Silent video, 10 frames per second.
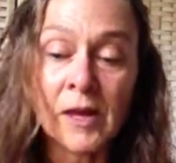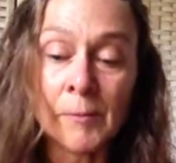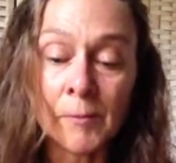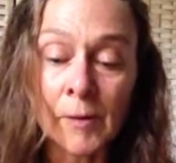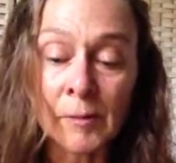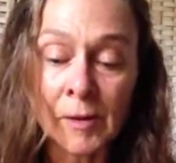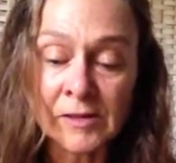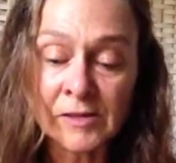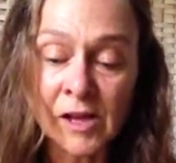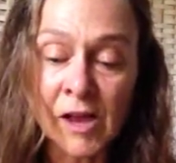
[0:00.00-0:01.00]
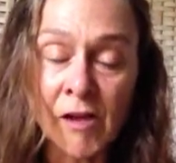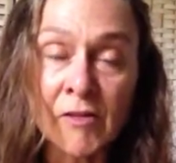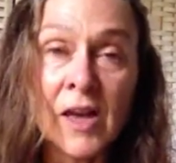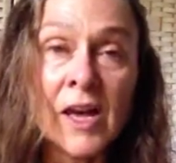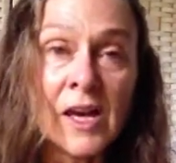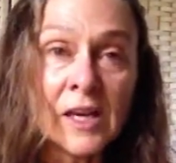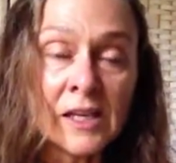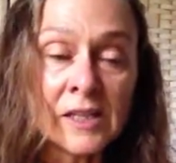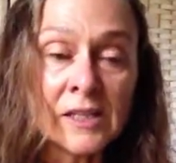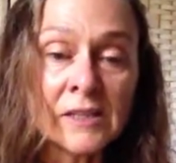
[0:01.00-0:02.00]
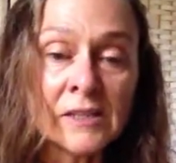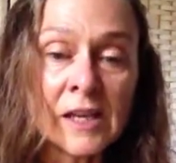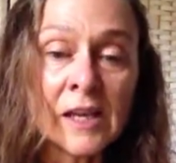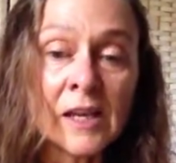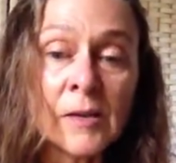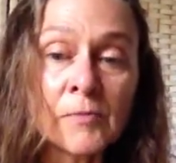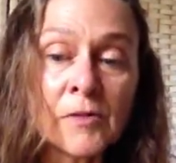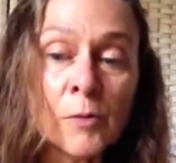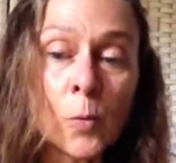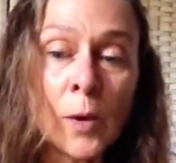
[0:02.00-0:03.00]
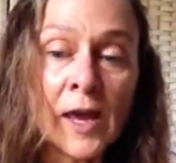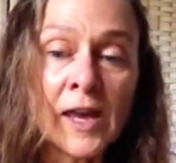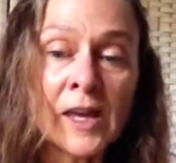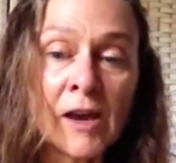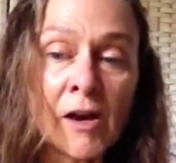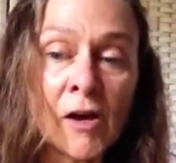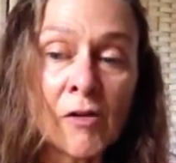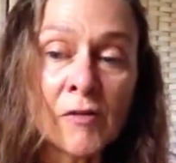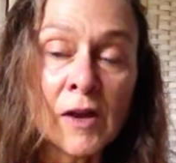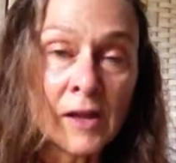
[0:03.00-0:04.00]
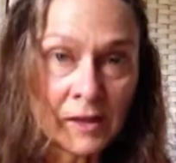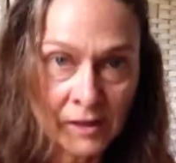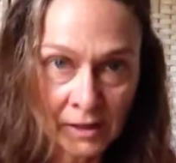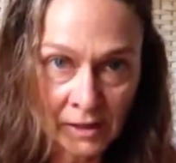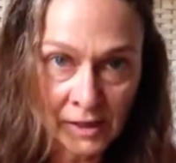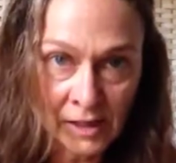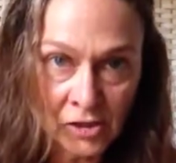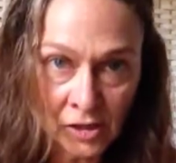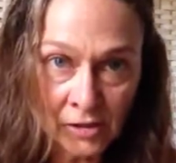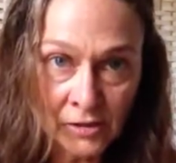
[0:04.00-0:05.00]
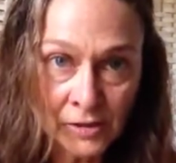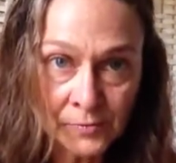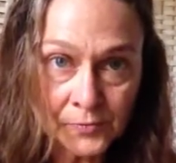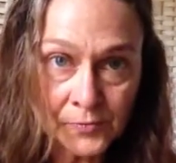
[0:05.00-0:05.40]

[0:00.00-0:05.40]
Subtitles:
and myself, is a way of healing each other,